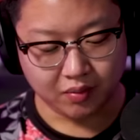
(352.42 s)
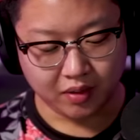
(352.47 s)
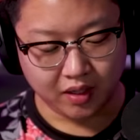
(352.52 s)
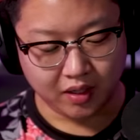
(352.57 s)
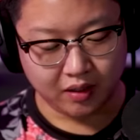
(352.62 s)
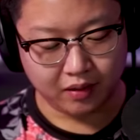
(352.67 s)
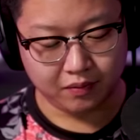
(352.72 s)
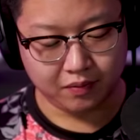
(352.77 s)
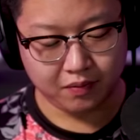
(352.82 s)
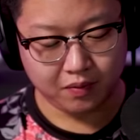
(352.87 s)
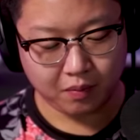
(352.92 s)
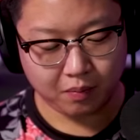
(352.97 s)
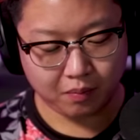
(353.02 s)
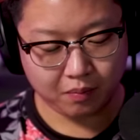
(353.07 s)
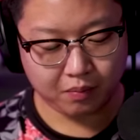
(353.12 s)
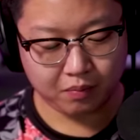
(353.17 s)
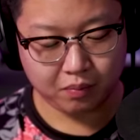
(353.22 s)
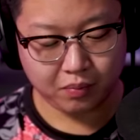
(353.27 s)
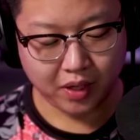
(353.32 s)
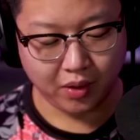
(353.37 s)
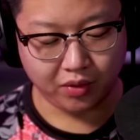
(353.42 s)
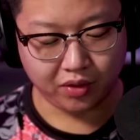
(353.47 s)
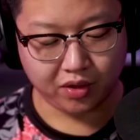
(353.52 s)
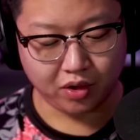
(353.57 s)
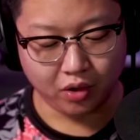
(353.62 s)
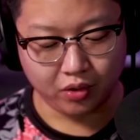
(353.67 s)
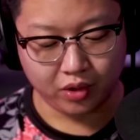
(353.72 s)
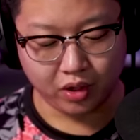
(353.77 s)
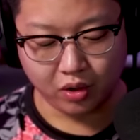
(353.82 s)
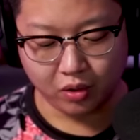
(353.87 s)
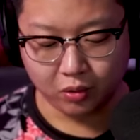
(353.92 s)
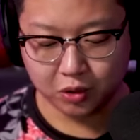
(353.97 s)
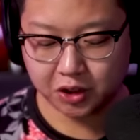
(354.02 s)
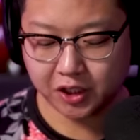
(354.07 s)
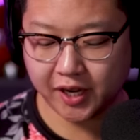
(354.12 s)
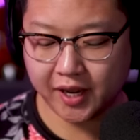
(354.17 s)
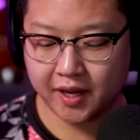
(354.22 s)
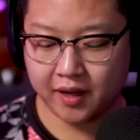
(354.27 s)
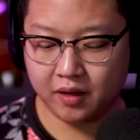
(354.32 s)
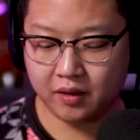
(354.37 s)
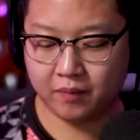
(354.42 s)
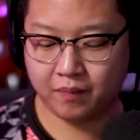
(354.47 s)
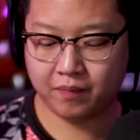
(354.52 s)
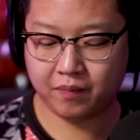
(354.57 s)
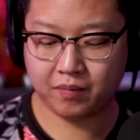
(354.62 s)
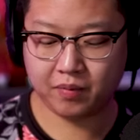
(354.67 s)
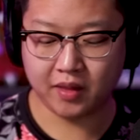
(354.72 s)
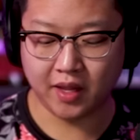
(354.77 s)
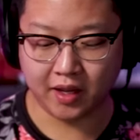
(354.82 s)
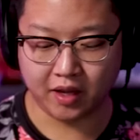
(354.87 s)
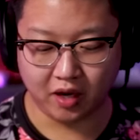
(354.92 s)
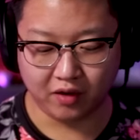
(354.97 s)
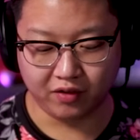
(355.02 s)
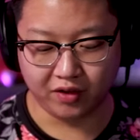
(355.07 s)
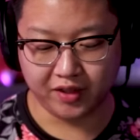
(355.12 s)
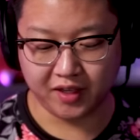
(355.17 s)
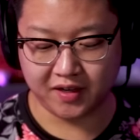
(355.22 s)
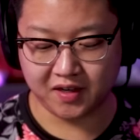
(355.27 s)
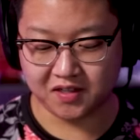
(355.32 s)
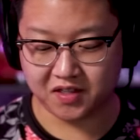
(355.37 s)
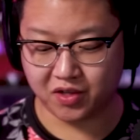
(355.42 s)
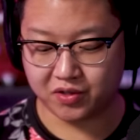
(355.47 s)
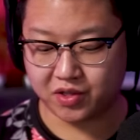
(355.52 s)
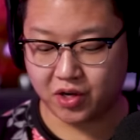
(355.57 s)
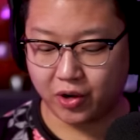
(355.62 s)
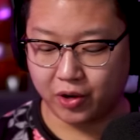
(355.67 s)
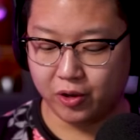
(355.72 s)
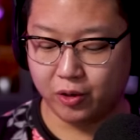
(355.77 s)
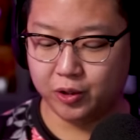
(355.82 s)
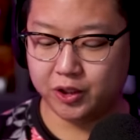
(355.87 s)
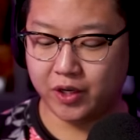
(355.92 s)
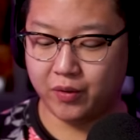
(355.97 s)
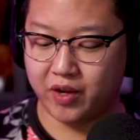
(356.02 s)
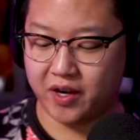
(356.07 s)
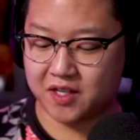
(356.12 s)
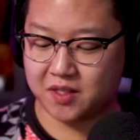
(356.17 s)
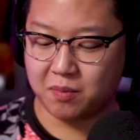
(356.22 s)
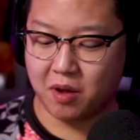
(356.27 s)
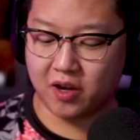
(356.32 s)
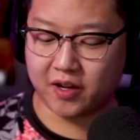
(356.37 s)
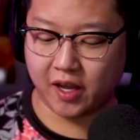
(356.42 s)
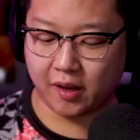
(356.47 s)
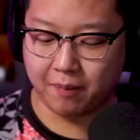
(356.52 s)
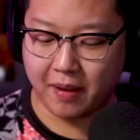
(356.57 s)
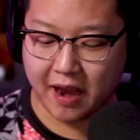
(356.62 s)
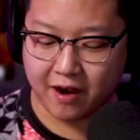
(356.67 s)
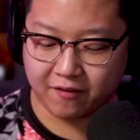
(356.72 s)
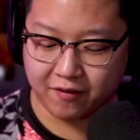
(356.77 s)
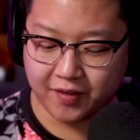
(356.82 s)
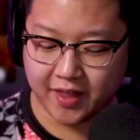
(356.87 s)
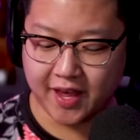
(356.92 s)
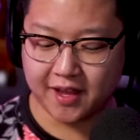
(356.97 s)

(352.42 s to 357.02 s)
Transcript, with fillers: I'm gonna play with Code OJ. Thank you everyone that does use Code OJ. We get a small kickback from